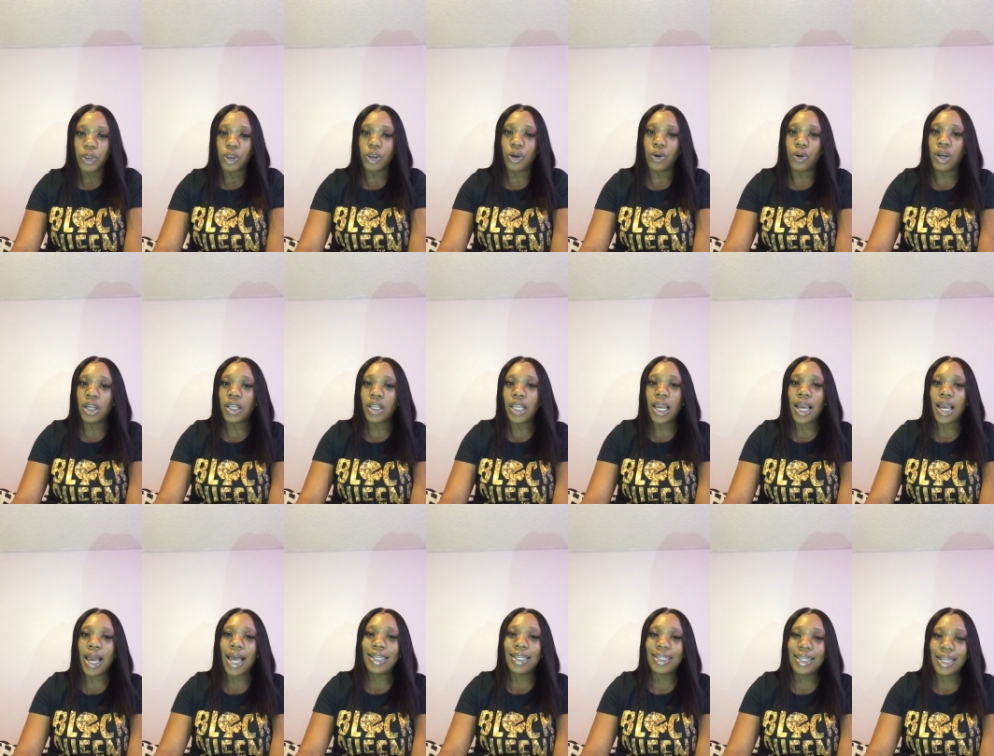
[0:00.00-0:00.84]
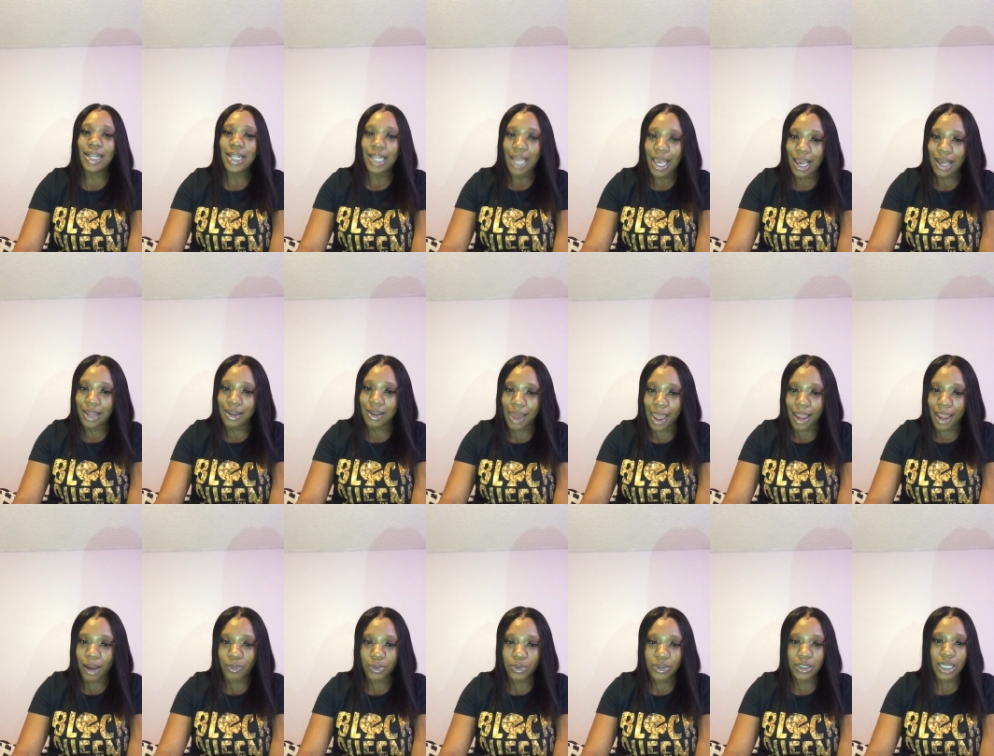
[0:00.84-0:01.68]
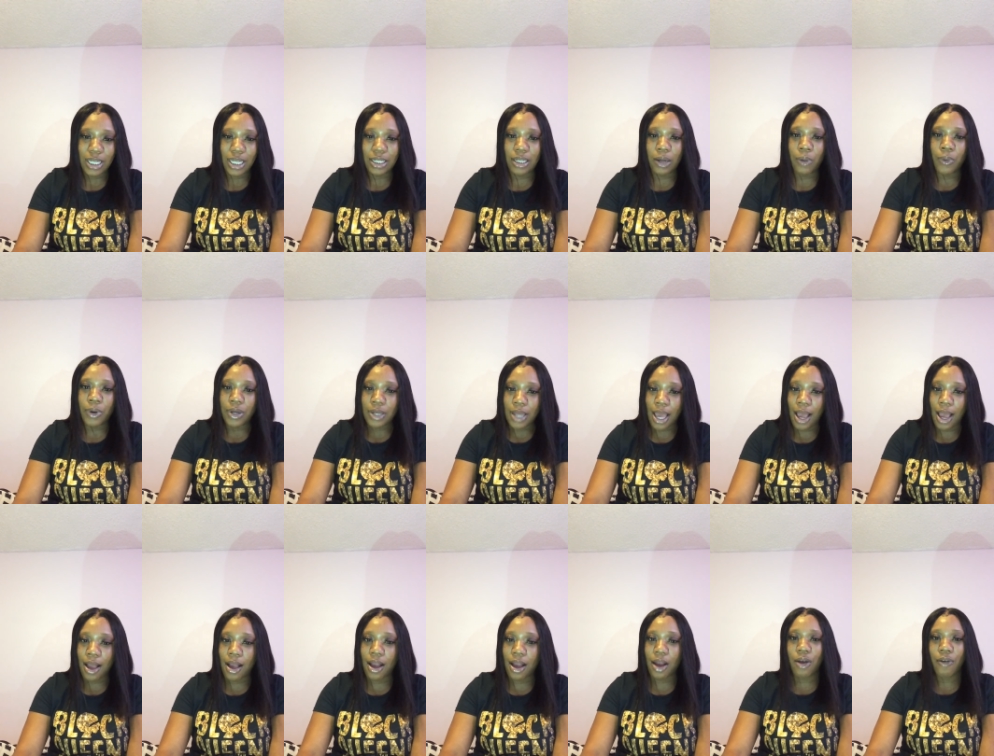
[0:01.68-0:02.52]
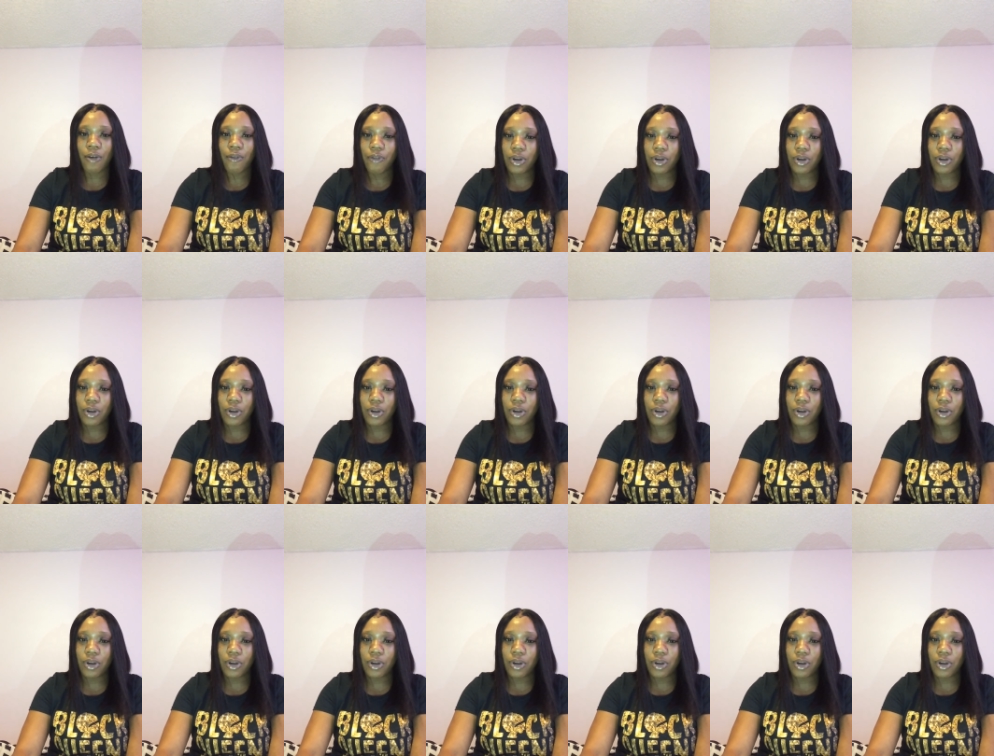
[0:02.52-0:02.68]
The only thing I did not like was that they were not hiring